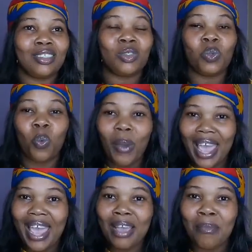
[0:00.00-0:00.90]
to
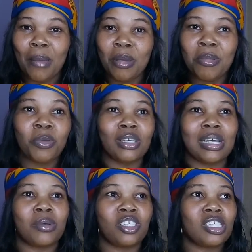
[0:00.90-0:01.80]
wear my baby, because
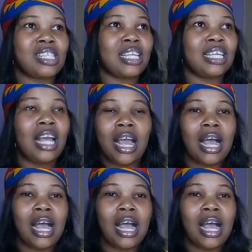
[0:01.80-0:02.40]
I was just thinking,